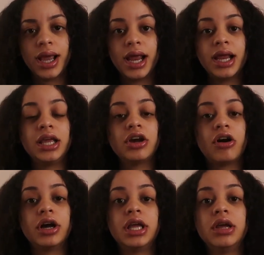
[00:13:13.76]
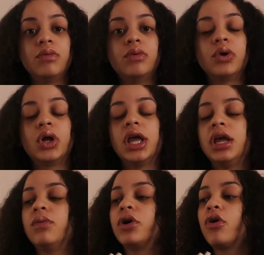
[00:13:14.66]
And y'all,
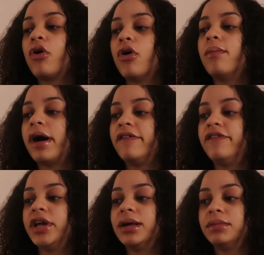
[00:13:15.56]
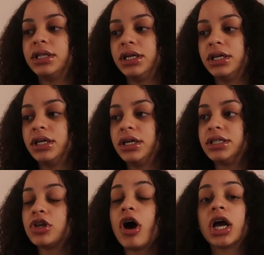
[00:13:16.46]
he would call my family
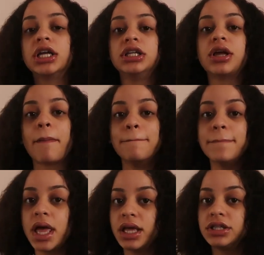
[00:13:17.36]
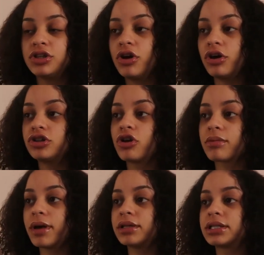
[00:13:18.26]
talking mess, y'all. Talk
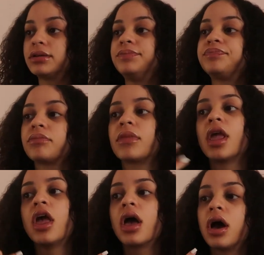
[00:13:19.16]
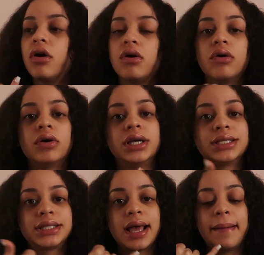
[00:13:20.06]
about some, oh,
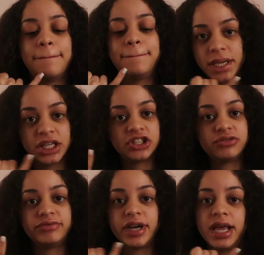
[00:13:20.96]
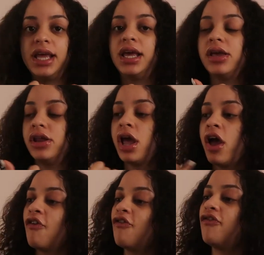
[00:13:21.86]
it's that bitch Red.
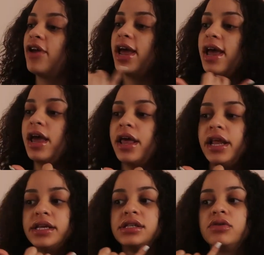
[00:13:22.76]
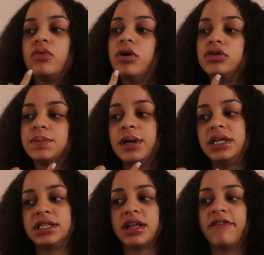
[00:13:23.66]
Red is the one who's
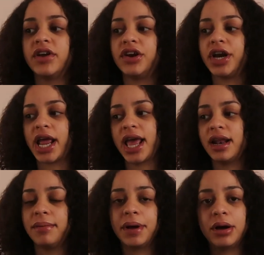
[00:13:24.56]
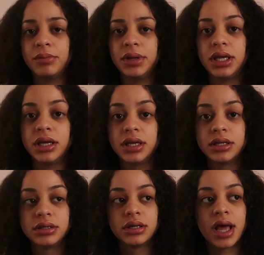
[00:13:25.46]
putting stuff in her head about me.
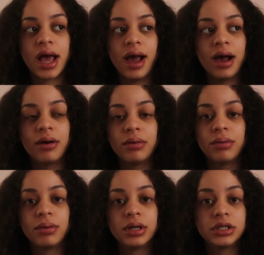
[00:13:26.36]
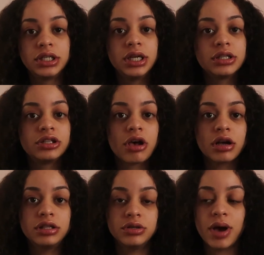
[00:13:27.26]
How? She doesn't
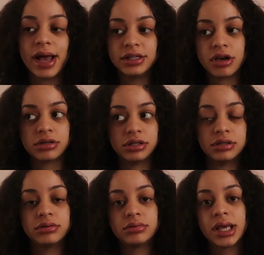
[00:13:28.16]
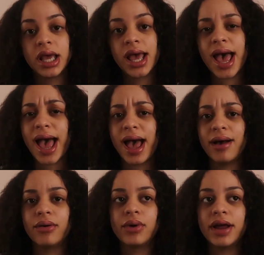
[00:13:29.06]
talk to you. I talk to you.
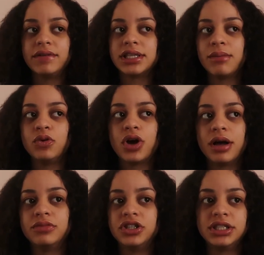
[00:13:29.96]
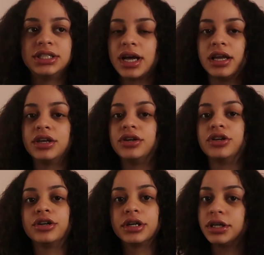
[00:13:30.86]
How? Every time you come, she's not here.
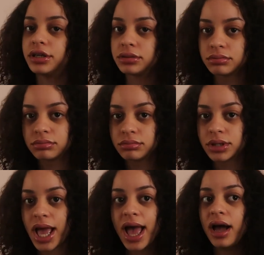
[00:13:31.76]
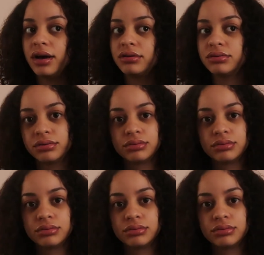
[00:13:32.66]
You're here. How?